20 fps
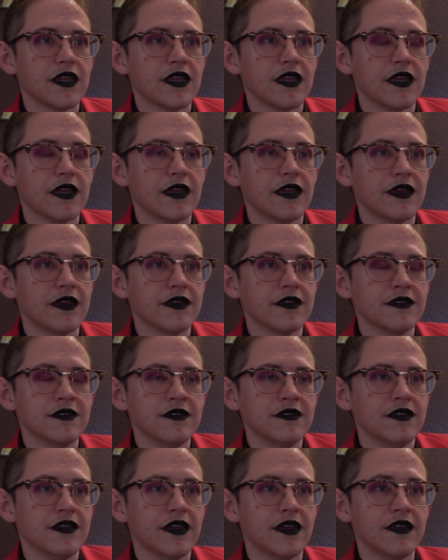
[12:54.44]

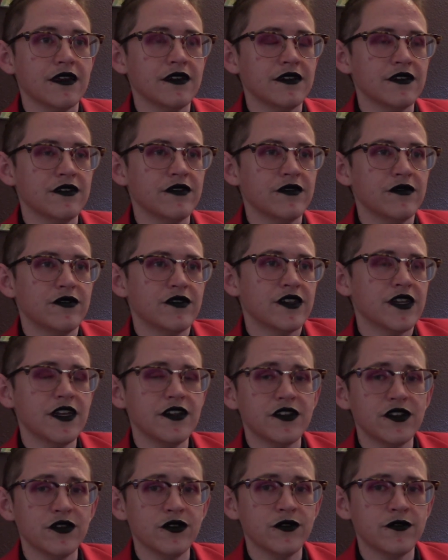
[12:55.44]
stay
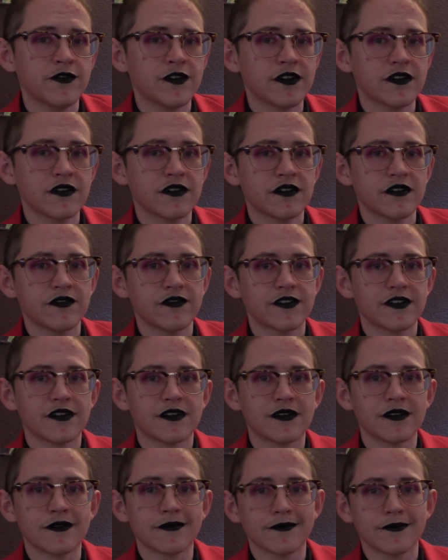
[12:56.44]
tuned
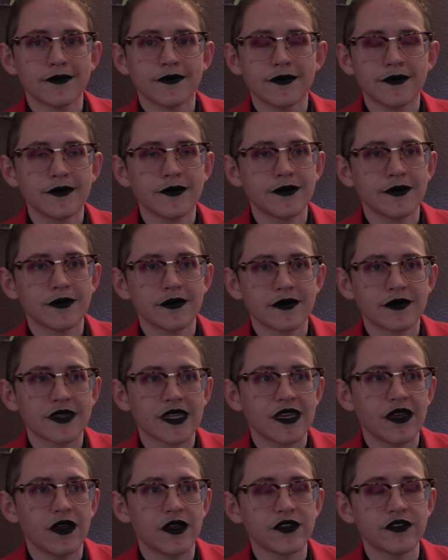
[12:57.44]
for
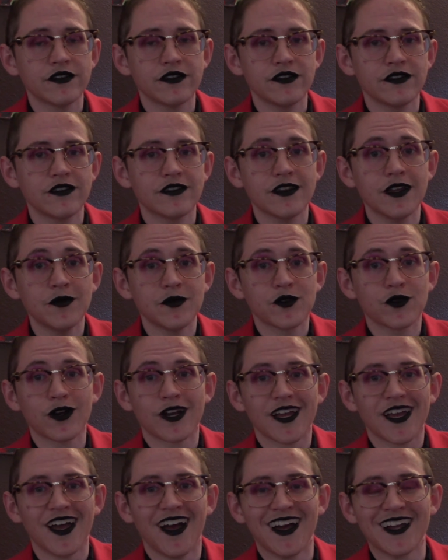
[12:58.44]
some sort
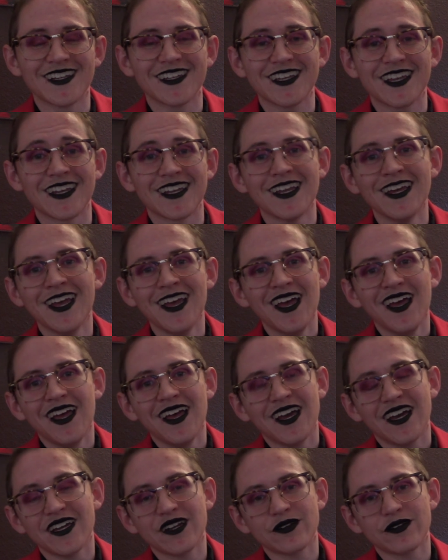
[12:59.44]
of content.
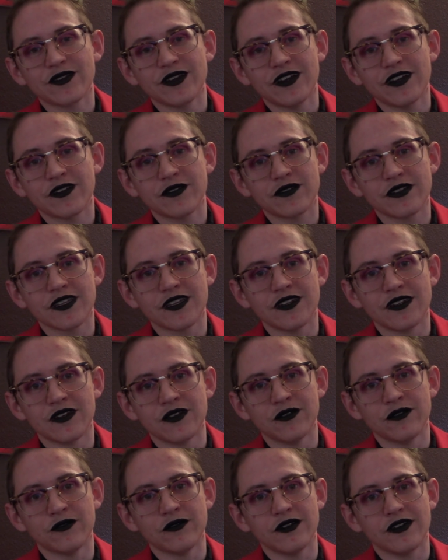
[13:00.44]
I don't really
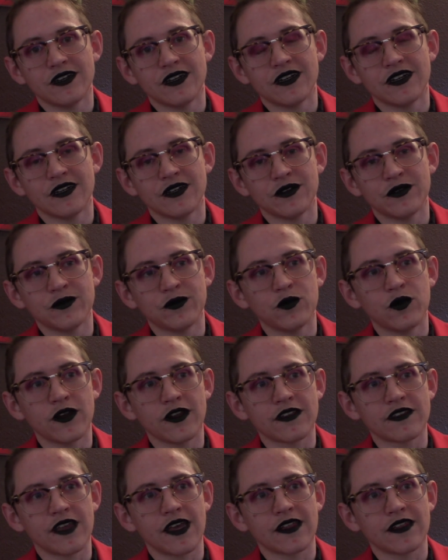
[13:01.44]
know what
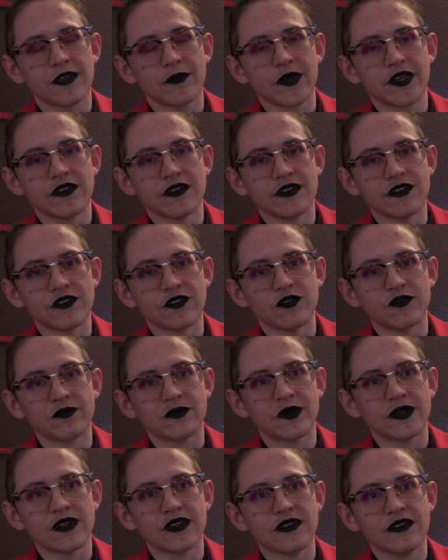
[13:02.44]
exactly I'm gonna do,
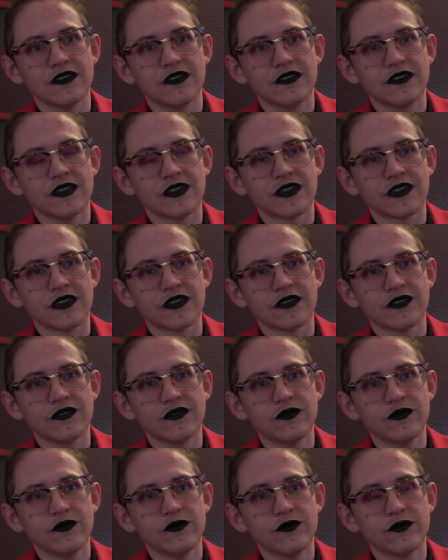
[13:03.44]
but
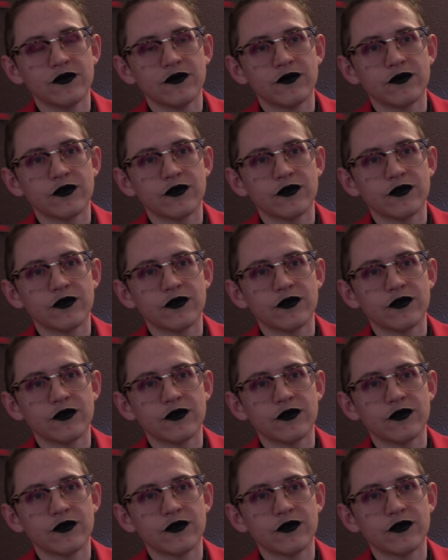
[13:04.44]
we're